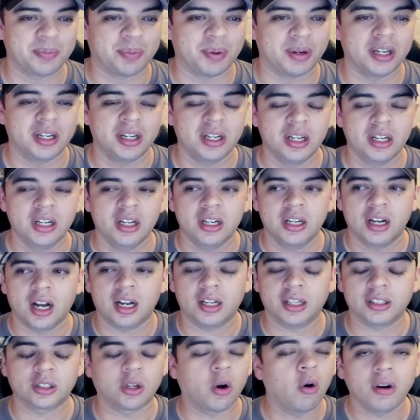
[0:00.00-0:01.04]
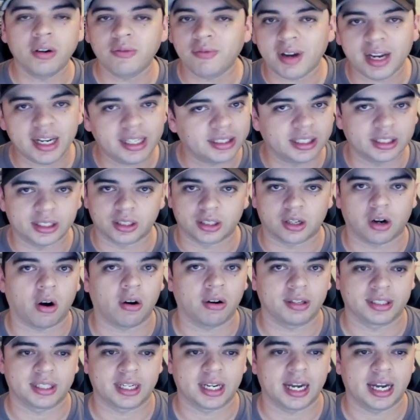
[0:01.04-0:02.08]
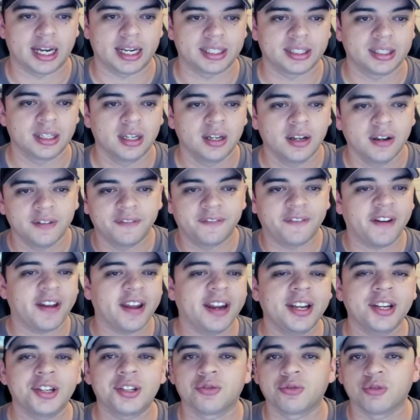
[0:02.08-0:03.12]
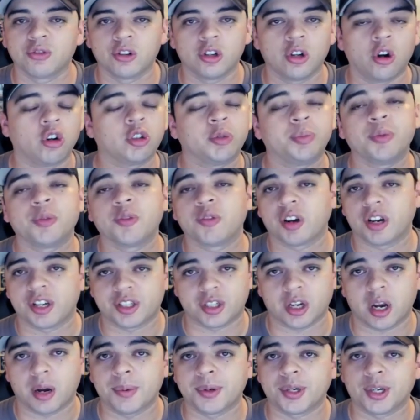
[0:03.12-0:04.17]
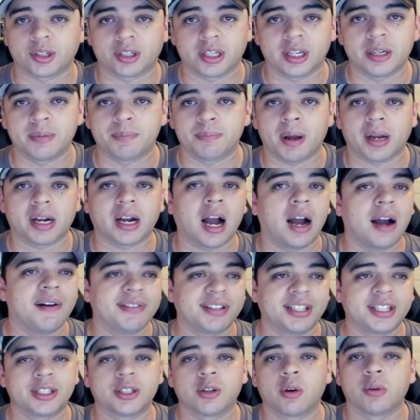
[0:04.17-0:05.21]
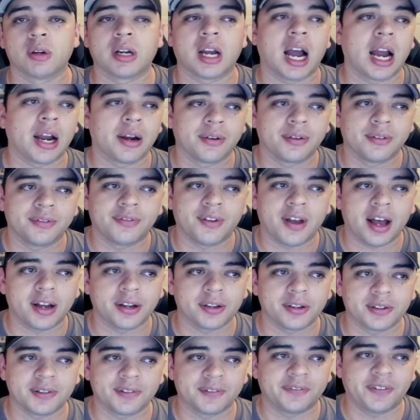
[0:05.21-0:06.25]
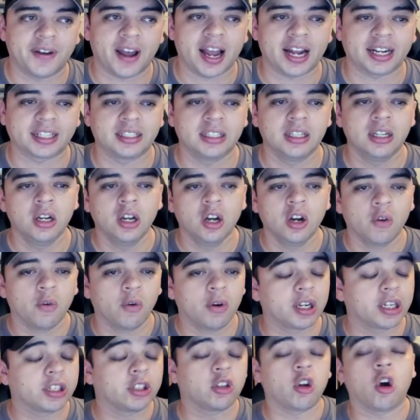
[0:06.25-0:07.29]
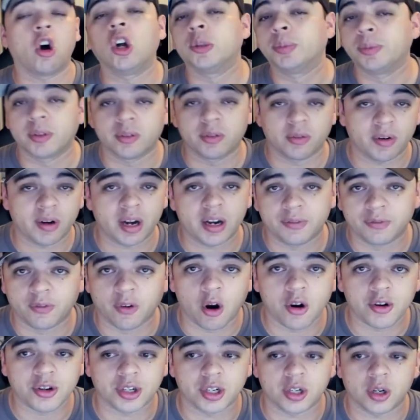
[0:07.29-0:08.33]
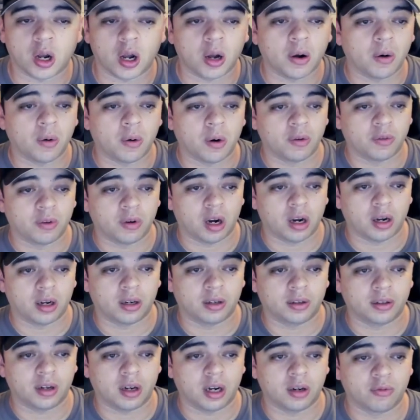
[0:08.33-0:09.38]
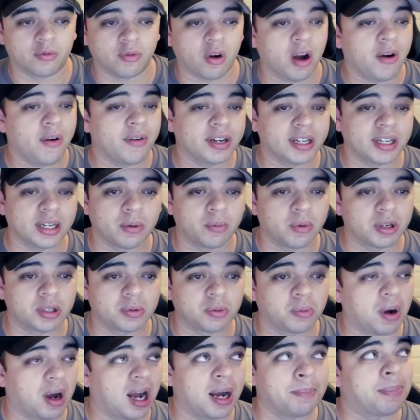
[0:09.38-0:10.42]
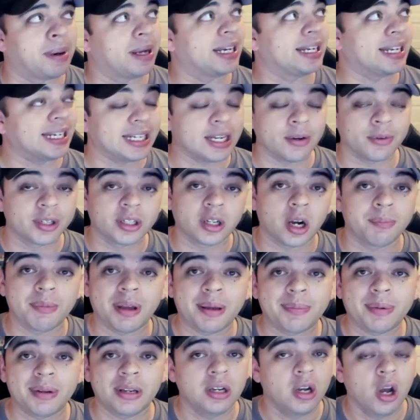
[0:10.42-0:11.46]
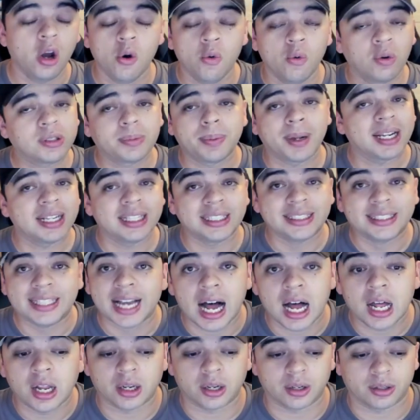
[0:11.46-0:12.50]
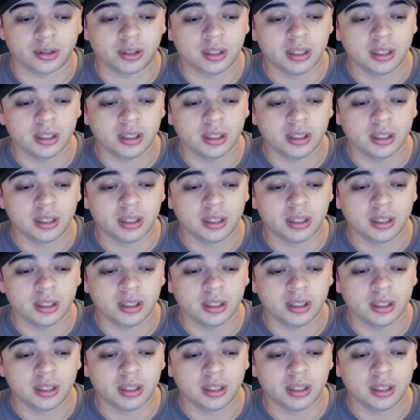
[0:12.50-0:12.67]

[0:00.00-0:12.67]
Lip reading: But going right into the cards, guys. Vanity's Ruler, Ultimate Rare, Cyber Dark Impact obviously is going higher in value. In fact, we're looking at the Ultimate Rare version of a rarity in which, about a year ago maybe, was about $1.